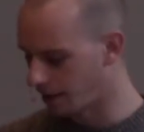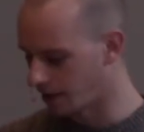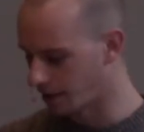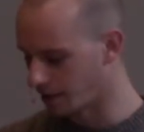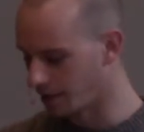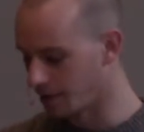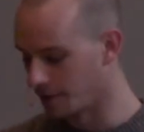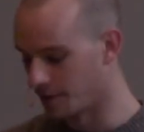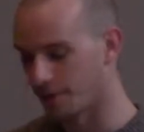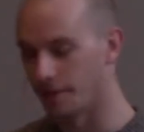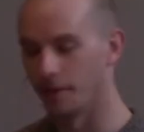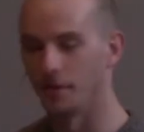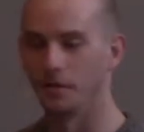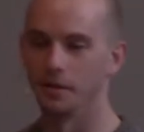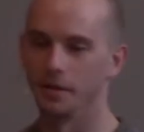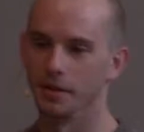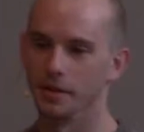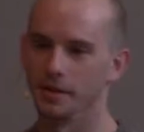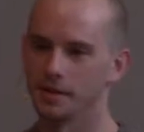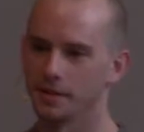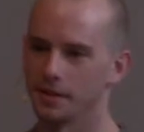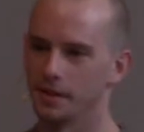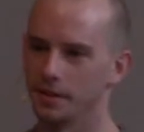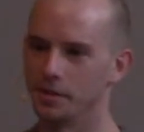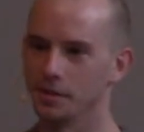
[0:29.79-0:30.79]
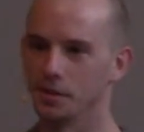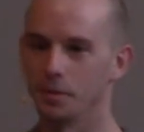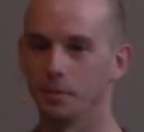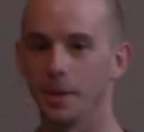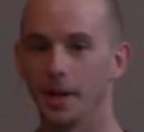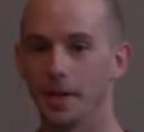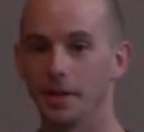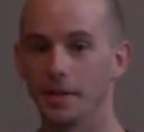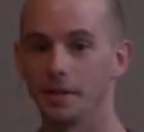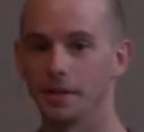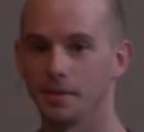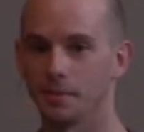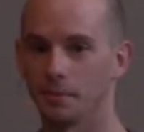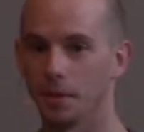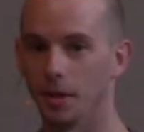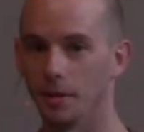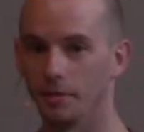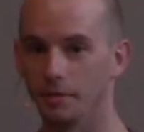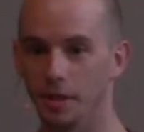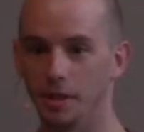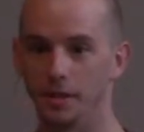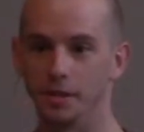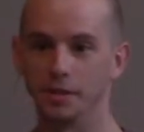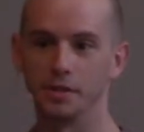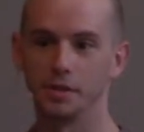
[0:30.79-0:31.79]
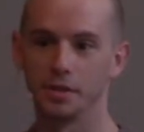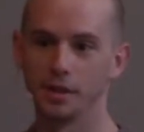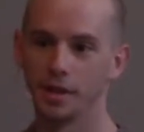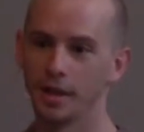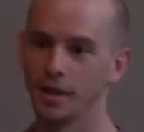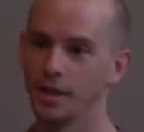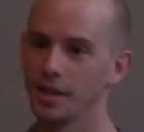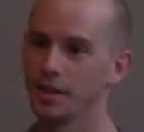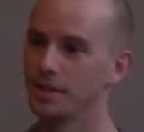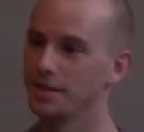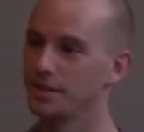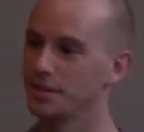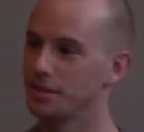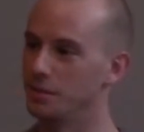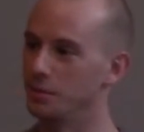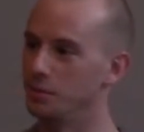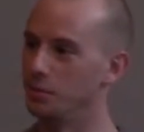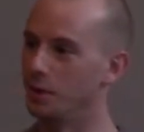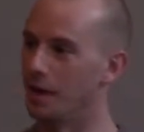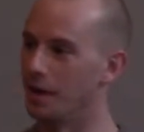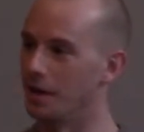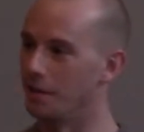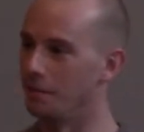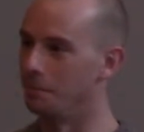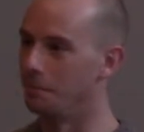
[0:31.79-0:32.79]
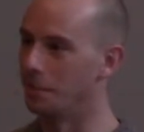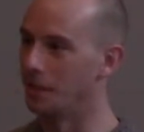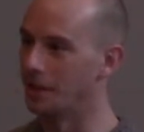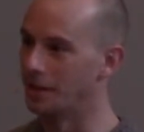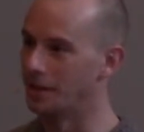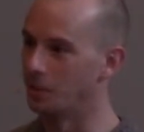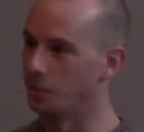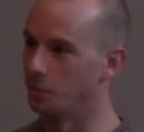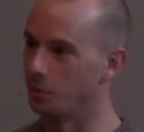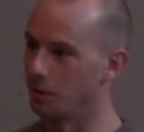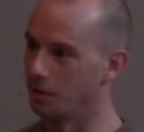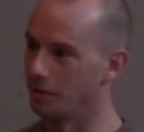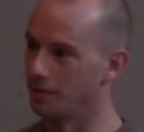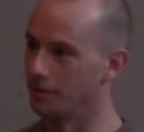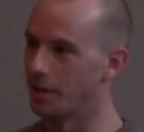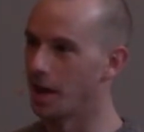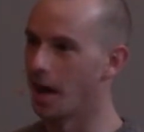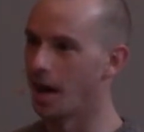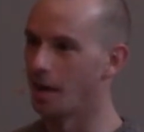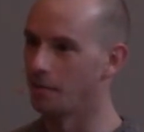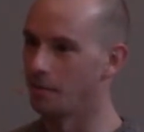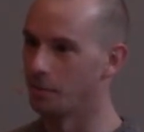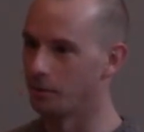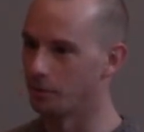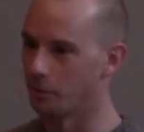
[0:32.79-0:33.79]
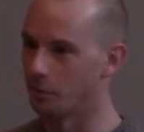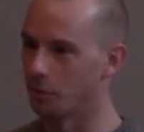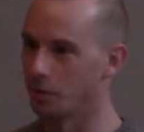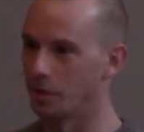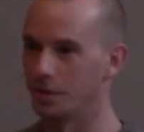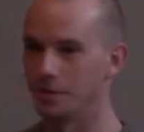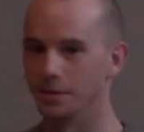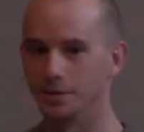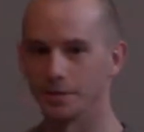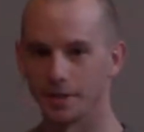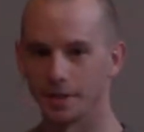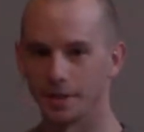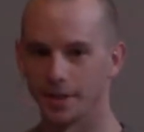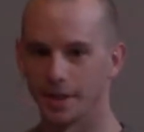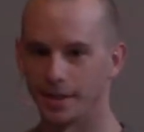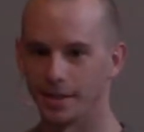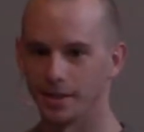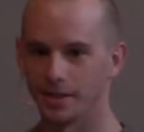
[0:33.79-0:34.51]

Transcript: I consider this a tremendous privilege to uh, bring the Word of God before you today.